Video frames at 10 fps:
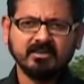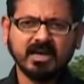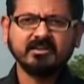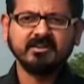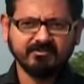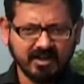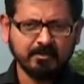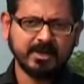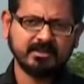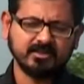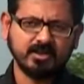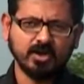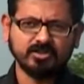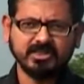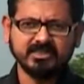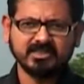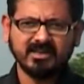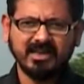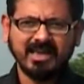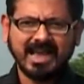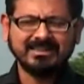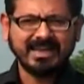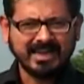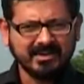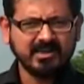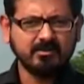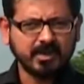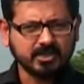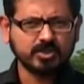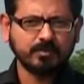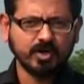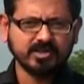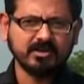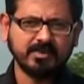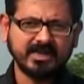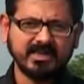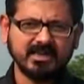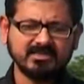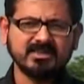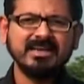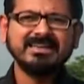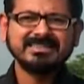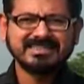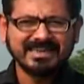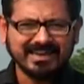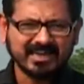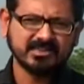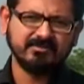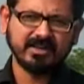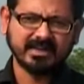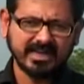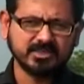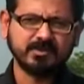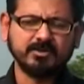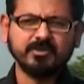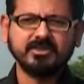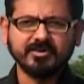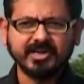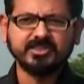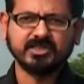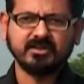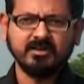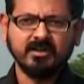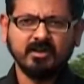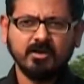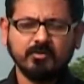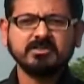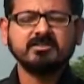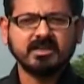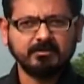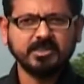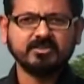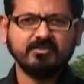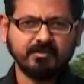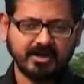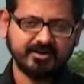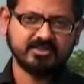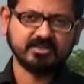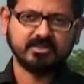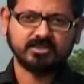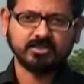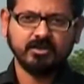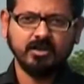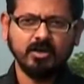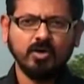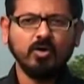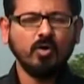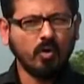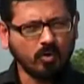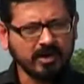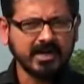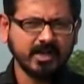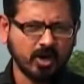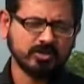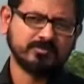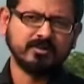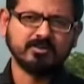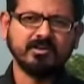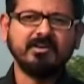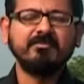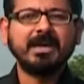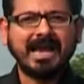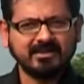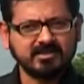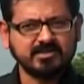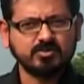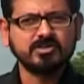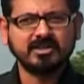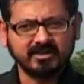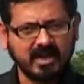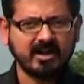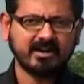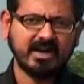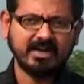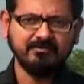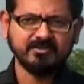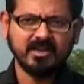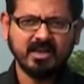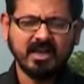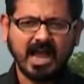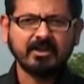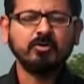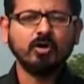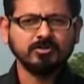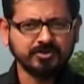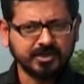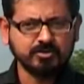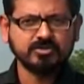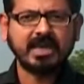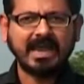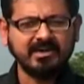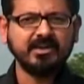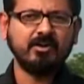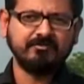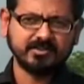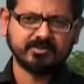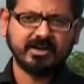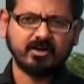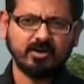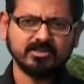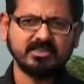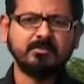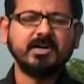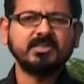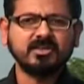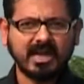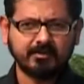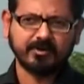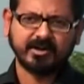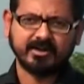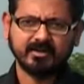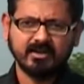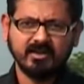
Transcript: the underdevelopment in the northeast, and the Indian metropolitan media's selective engagement with the region was the subject of my research only Oxford could give me access to certain archives, I could also use the India Office records at the British Library.